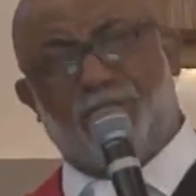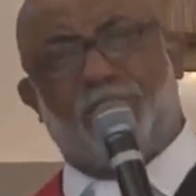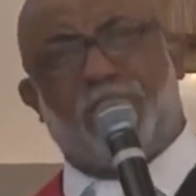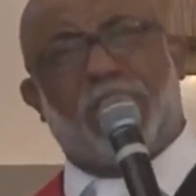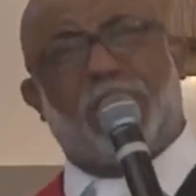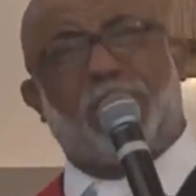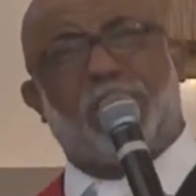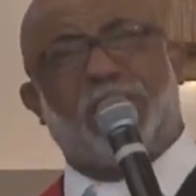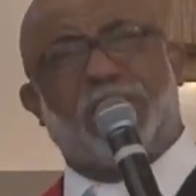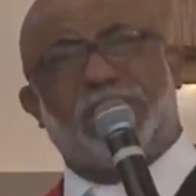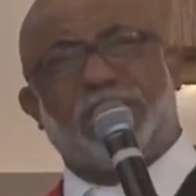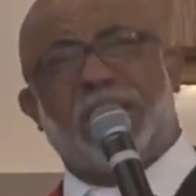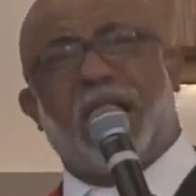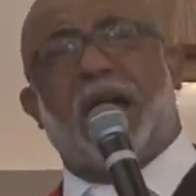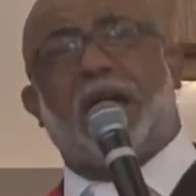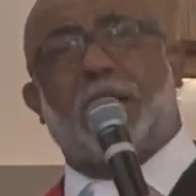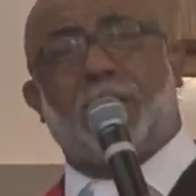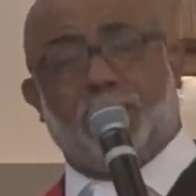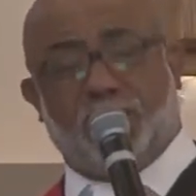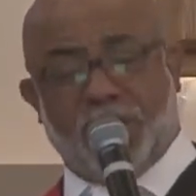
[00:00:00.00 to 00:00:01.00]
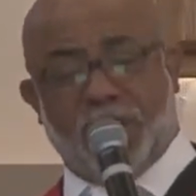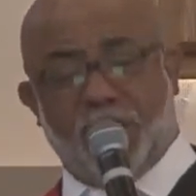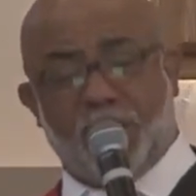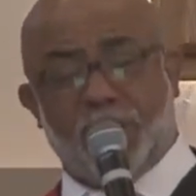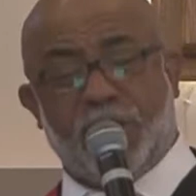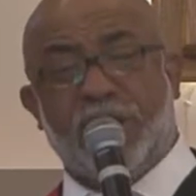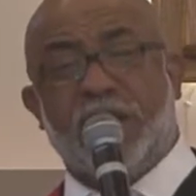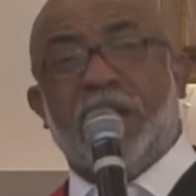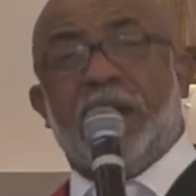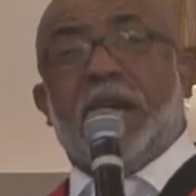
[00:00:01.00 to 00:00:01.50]
billion dollar
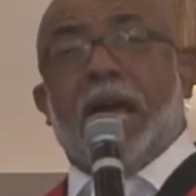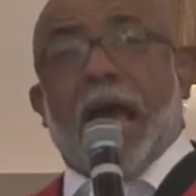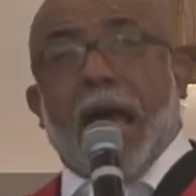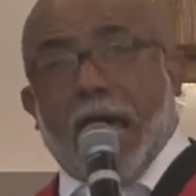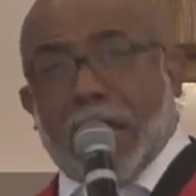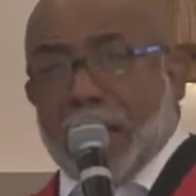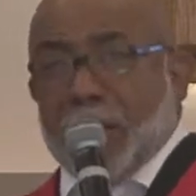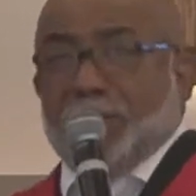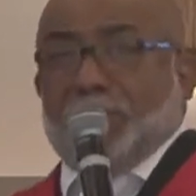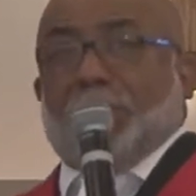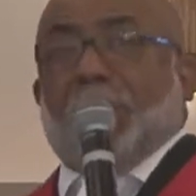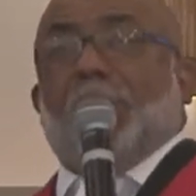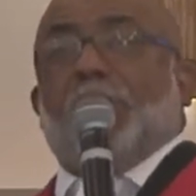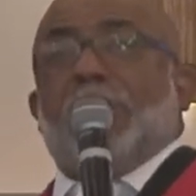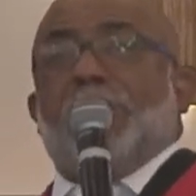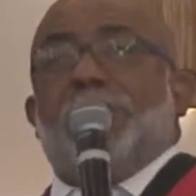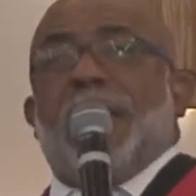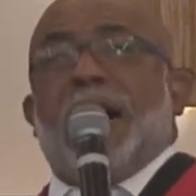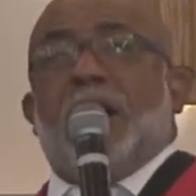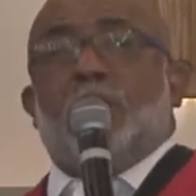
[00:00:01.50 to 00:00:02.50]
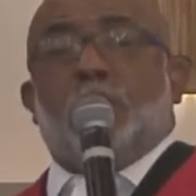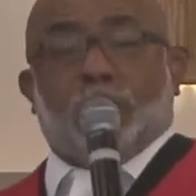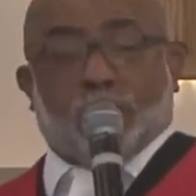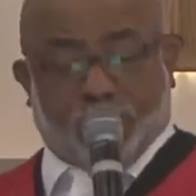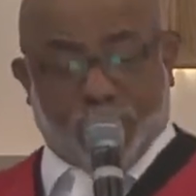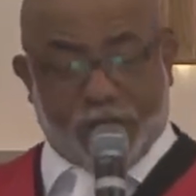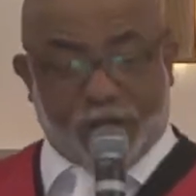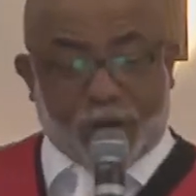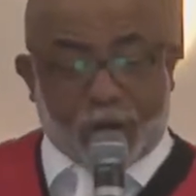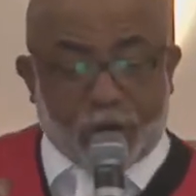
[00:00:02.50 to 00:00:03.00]
building and he put them out
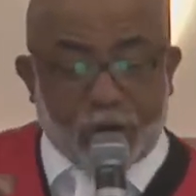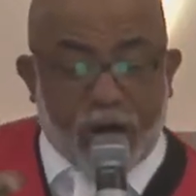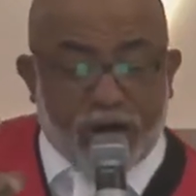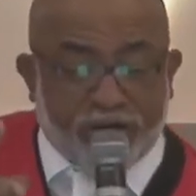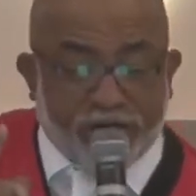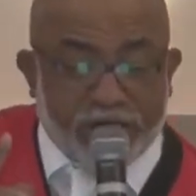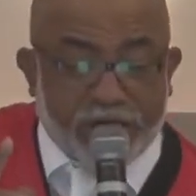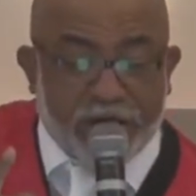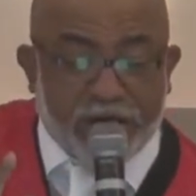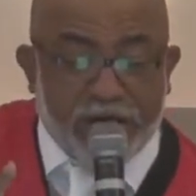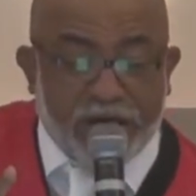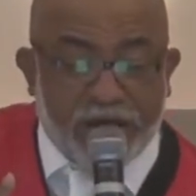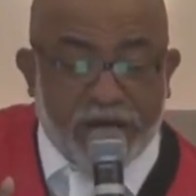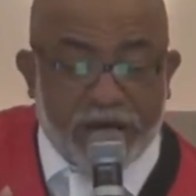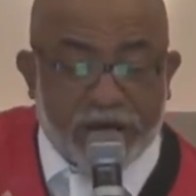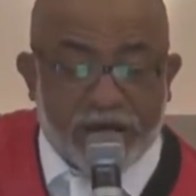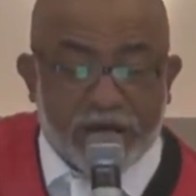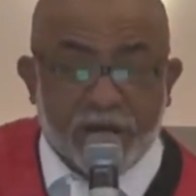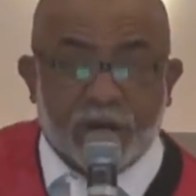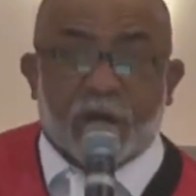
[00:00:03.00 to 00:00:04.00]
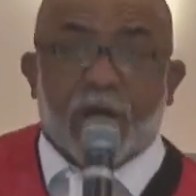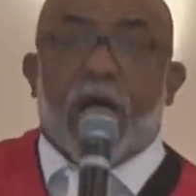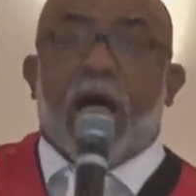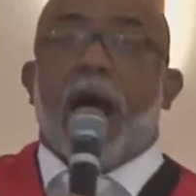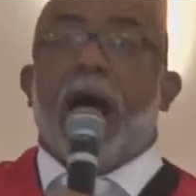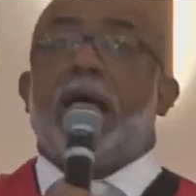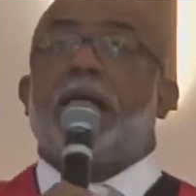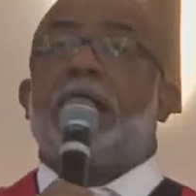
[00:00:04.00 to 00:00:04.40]
for 70 years and